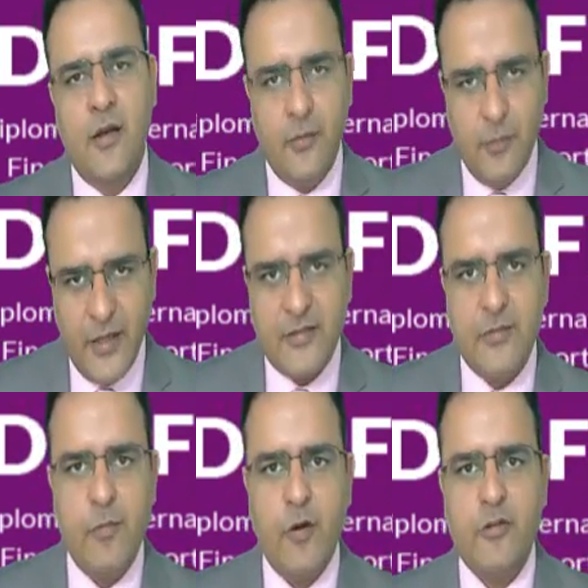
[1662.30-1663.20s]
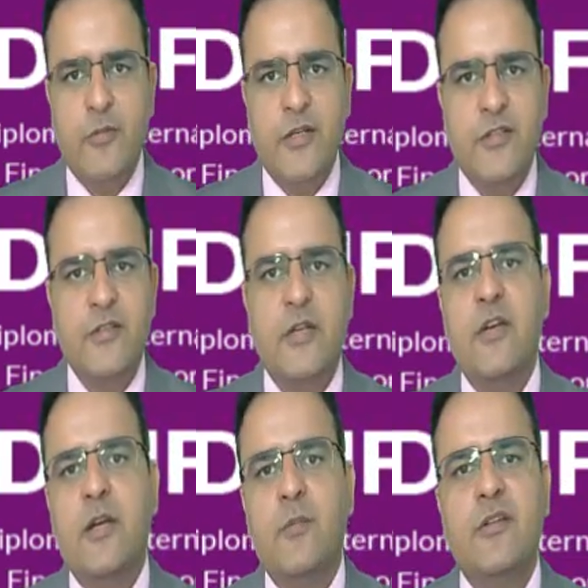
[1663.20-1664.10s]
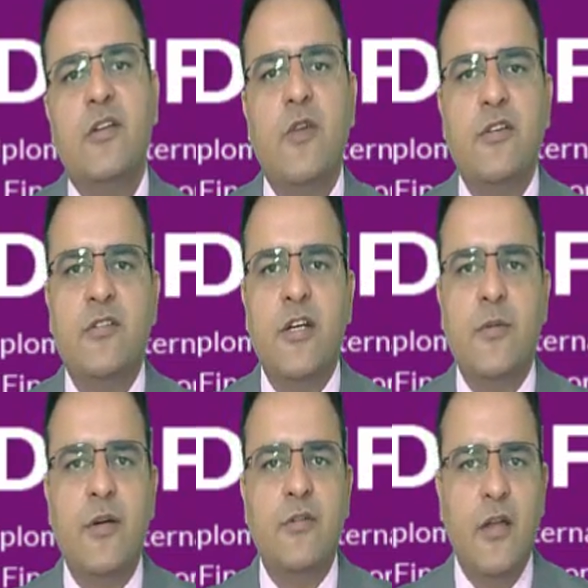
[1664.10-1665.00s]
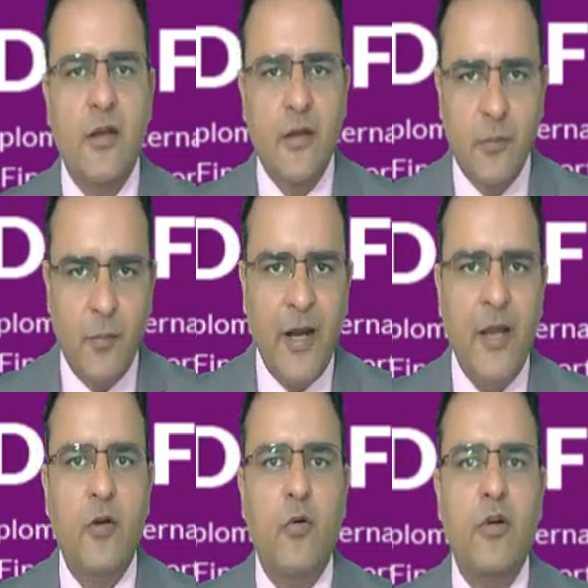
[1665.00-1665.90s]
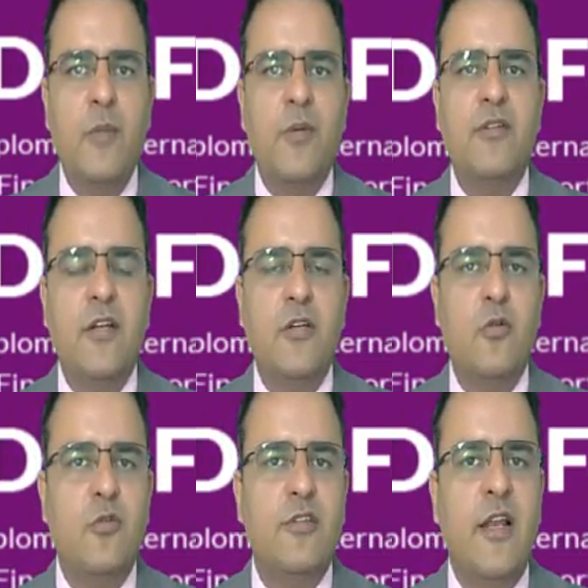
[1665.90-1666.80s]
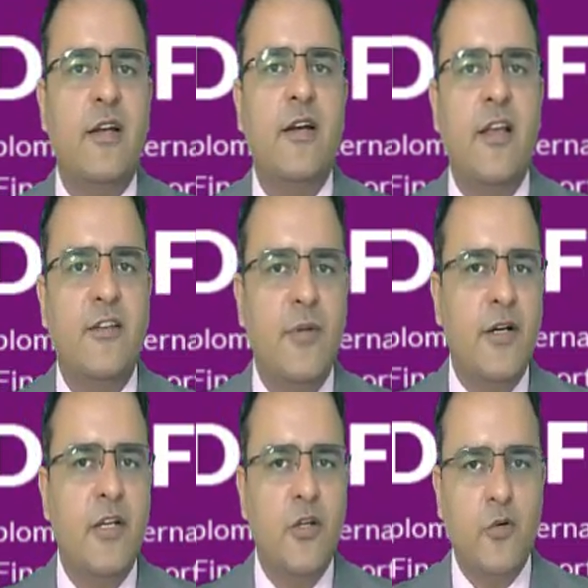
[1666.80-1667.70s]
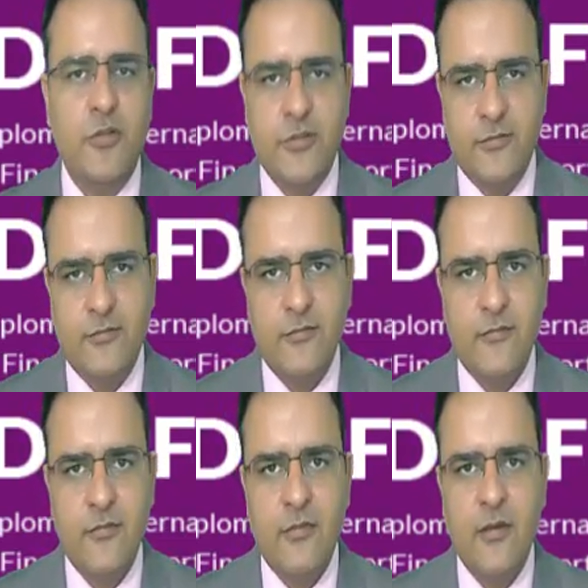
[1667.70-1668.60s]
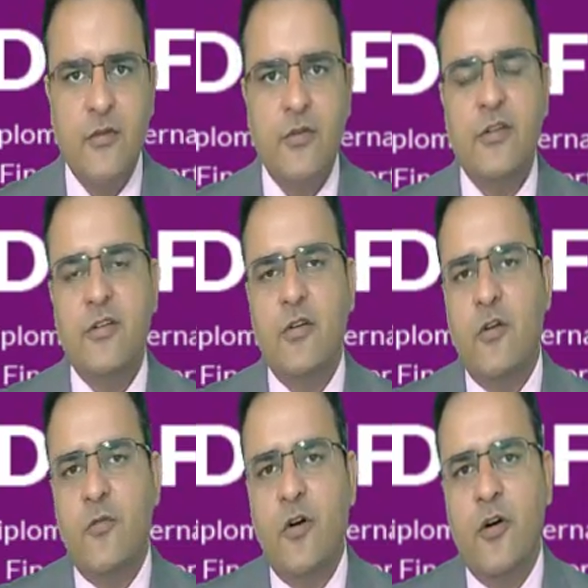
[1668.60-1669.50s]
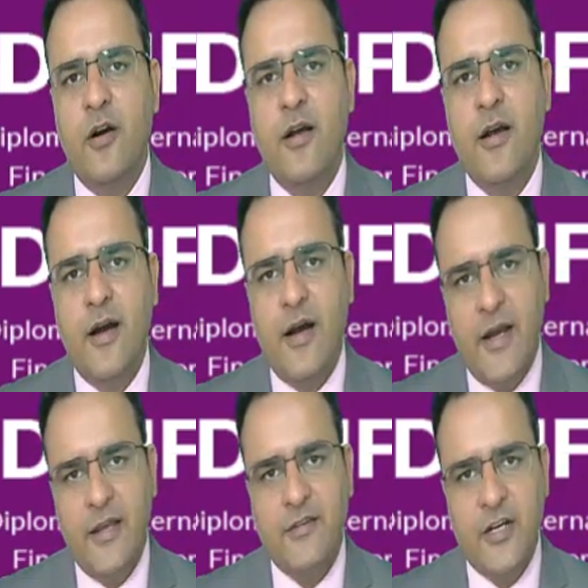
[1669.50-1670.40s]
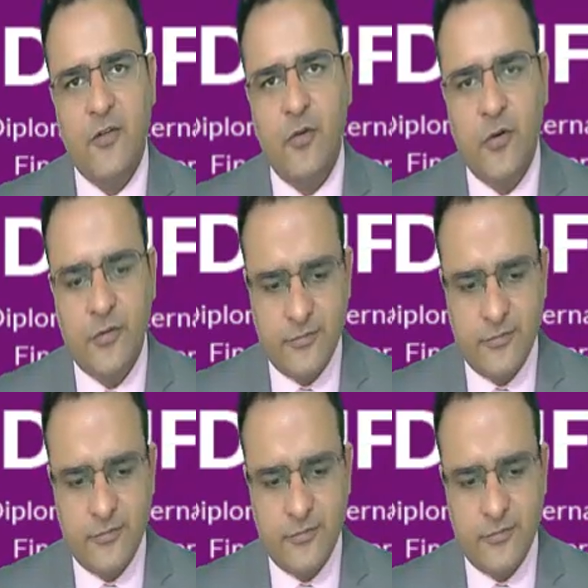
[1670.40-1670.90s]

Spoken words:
make some approximations, and we can present financial statements by only presenting those selected explanatory notes. This is all for IAS 34.